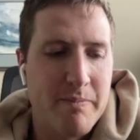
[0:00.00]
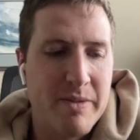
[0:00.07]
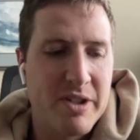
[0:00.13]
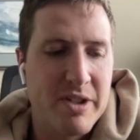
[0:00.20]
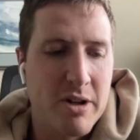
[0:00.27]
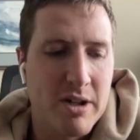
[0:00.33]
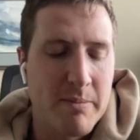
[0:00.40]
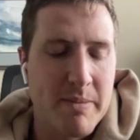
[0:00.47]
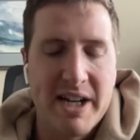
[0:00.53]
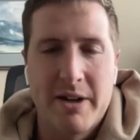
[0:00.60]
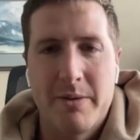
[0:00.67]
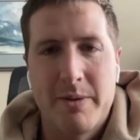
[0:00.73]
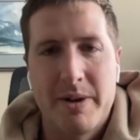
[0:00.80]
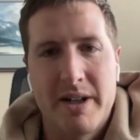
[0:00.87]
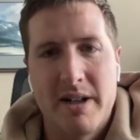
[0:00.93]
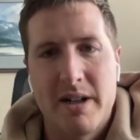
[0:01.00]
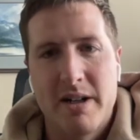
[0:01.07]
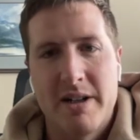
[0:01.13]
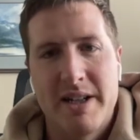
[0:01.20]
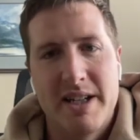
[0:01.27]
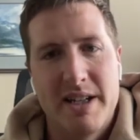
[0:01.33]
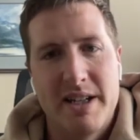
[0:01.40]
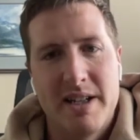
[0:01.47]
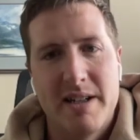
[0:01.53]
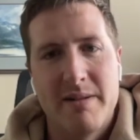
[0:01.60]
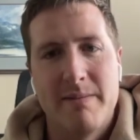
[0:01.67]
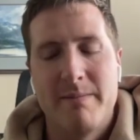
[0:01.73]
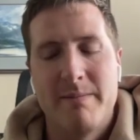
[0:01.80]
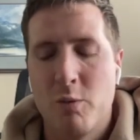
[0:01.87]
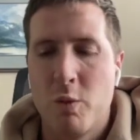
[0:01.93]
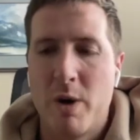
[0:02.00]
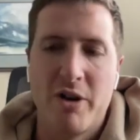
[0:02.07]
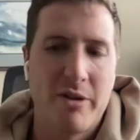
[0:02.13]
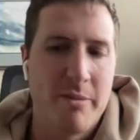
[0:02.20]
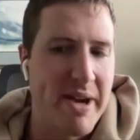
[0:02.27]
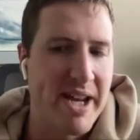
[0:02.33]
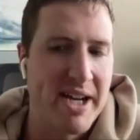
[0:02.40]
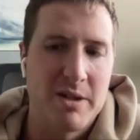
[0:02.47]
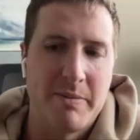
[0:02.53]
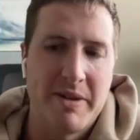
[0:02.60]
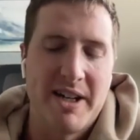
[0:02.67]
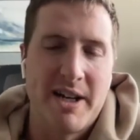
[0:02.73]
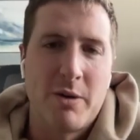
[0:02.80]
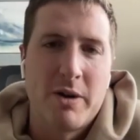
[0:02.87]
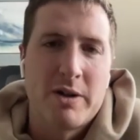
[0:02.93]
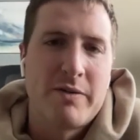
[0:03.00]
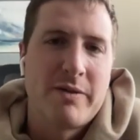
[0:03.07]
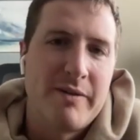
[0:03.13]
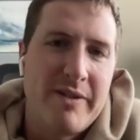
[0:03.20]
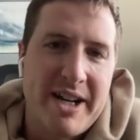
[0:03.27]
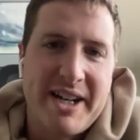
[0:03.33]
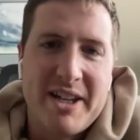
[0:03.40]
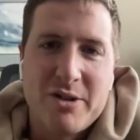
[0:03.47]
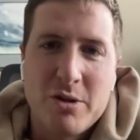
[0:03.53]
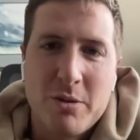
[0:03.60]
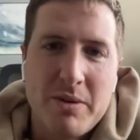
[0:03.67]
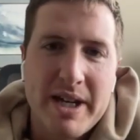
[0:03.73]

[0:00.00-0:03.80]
started my career in wealth management. I worked for a financial